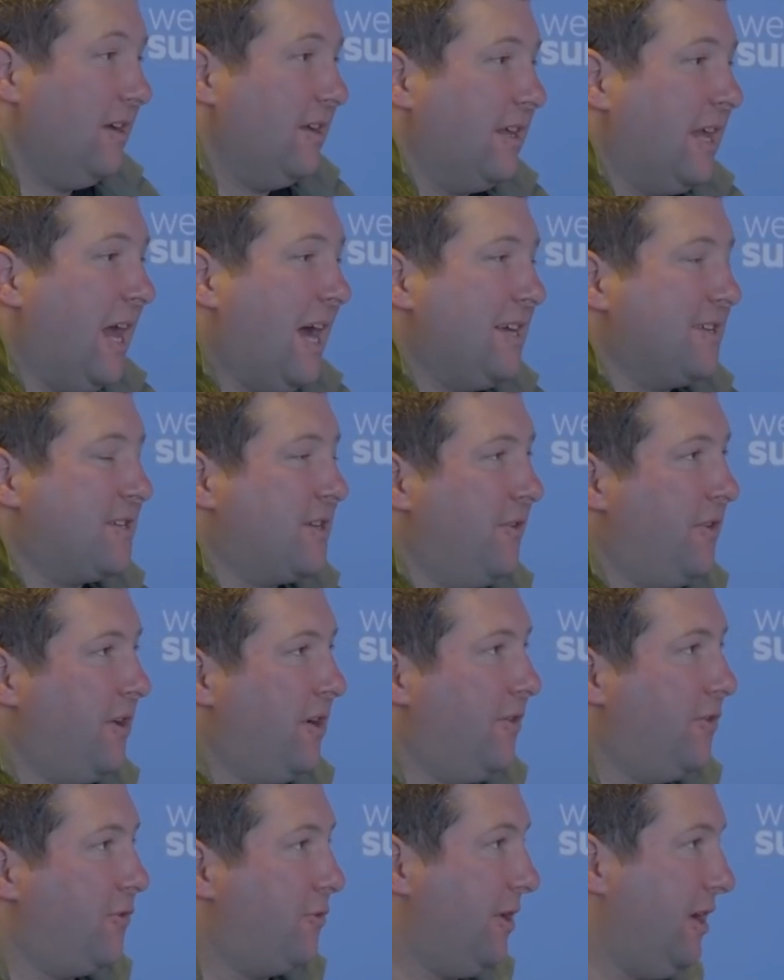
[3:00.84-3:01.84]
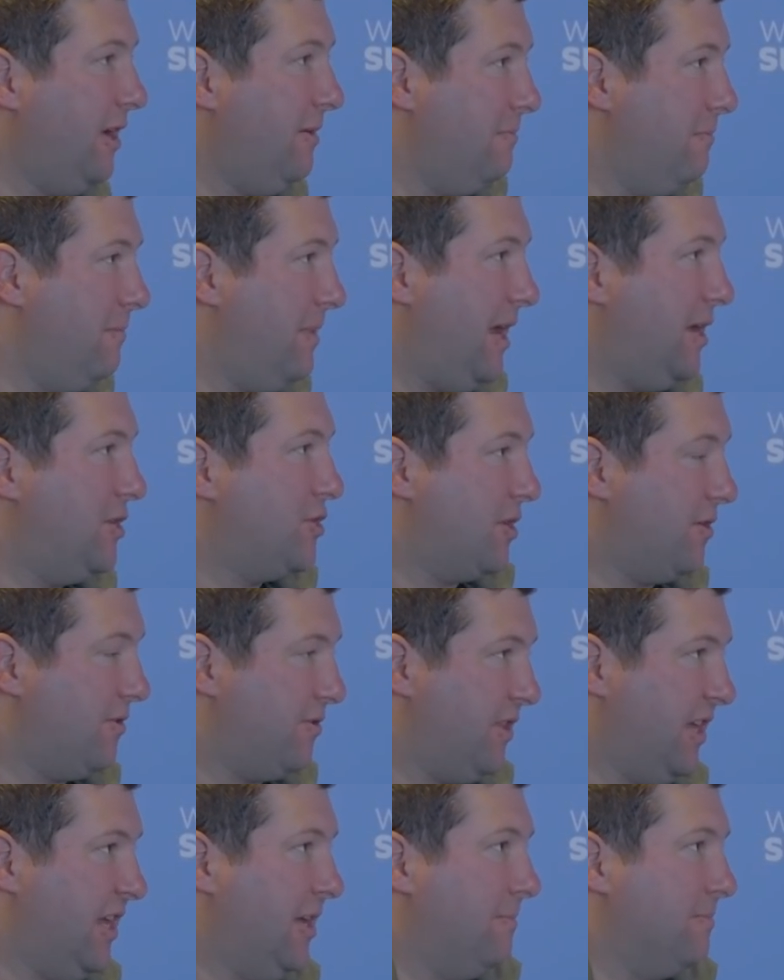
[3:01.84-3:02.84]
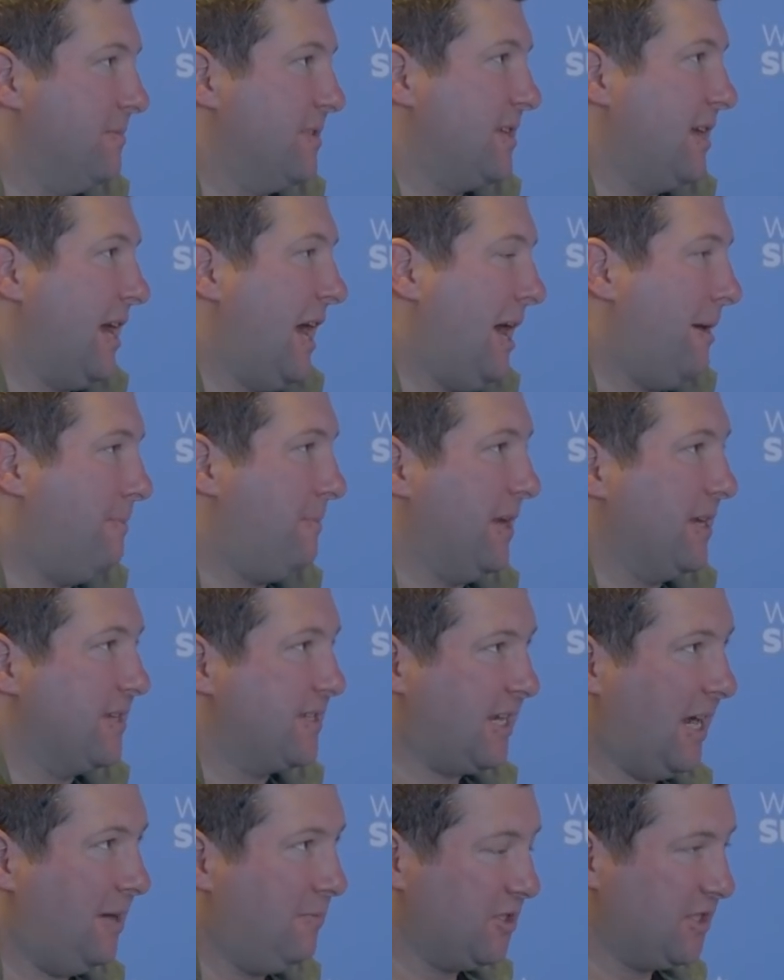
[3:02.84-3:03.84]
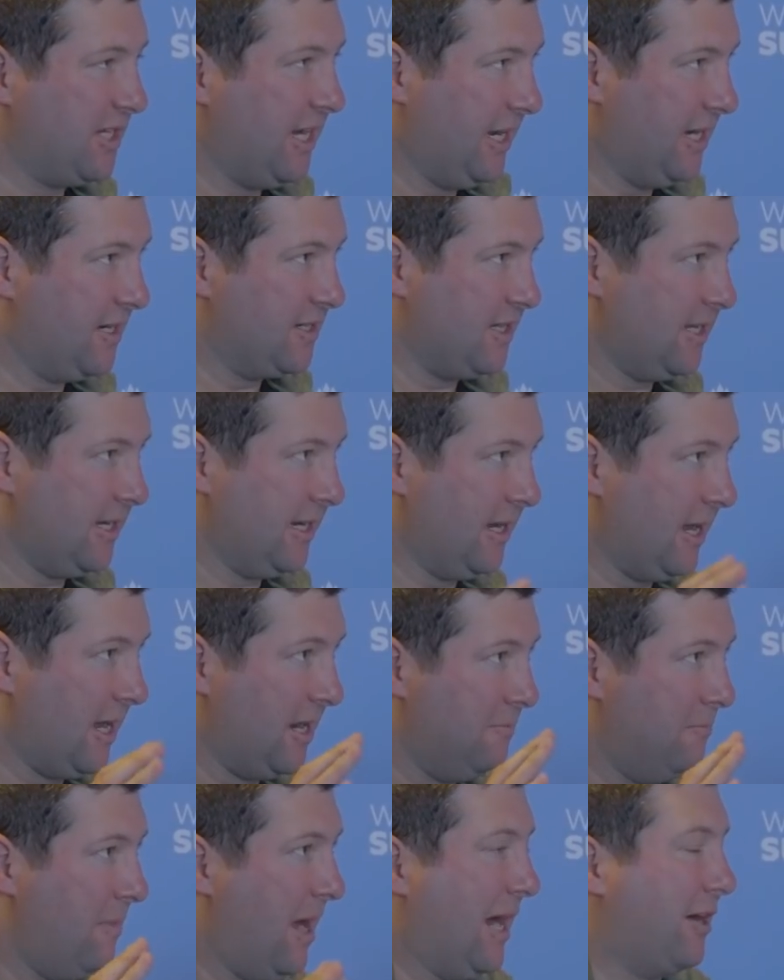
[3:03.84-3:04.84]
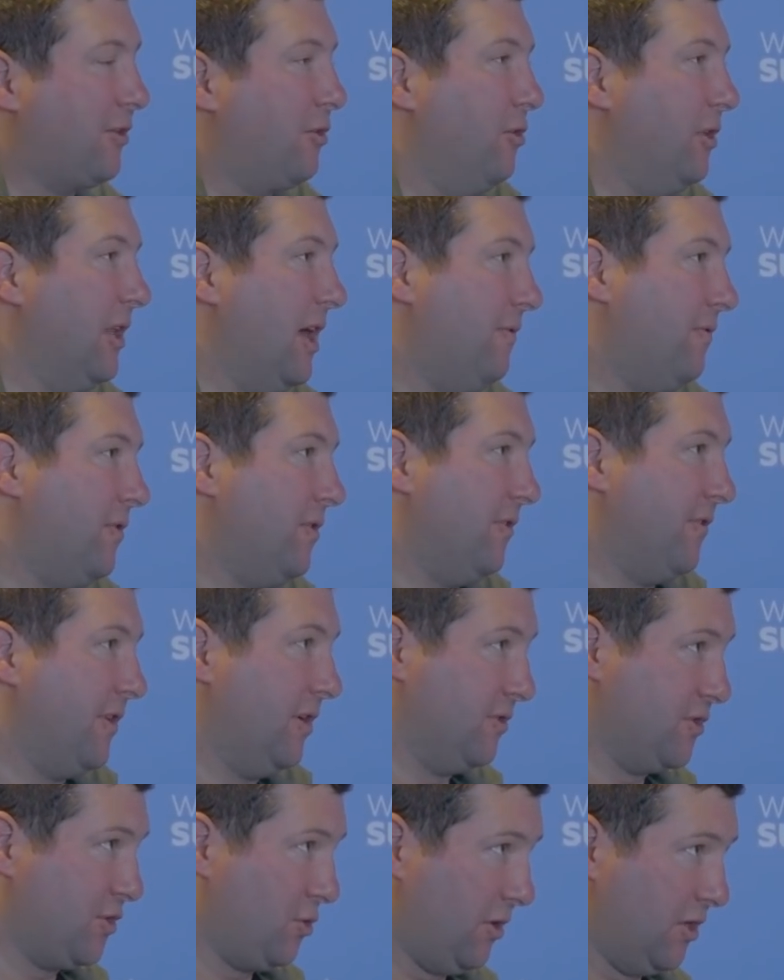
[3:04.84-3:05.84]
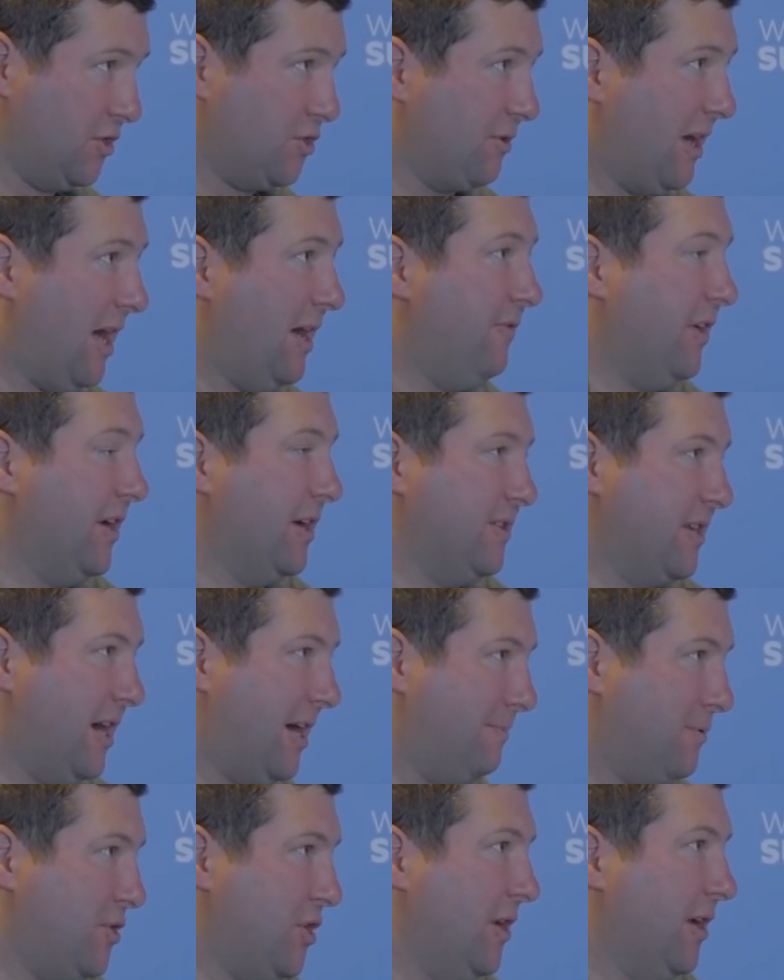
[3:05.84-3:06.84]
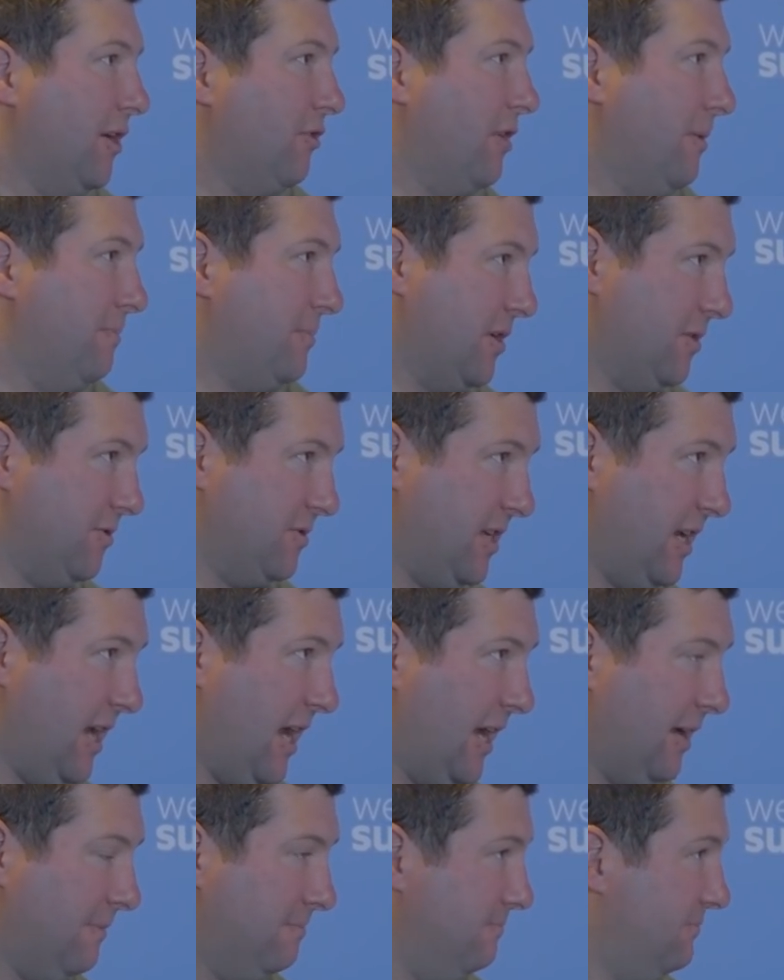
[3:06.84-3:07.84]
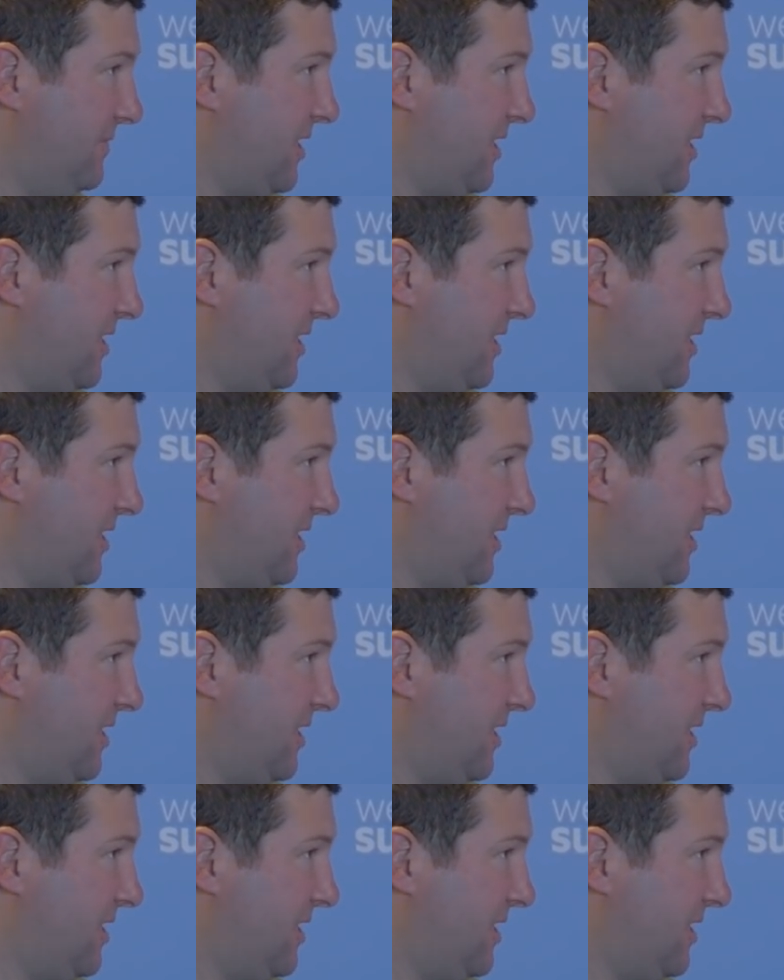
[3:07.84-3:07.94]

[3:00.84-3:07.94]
Yeah, so there are three major themes happening simultaneously at a macro level that are sort of driving adoption in crypto today.